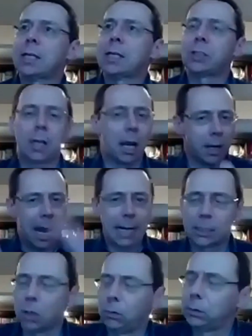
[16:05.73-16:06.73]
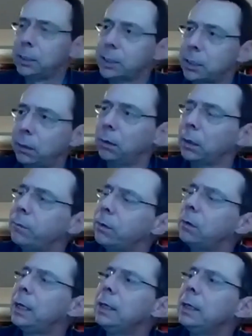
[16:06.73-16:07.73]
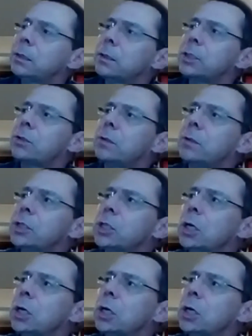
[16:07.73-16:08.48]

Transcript: only anecdotally, so I can't give you a link to this research.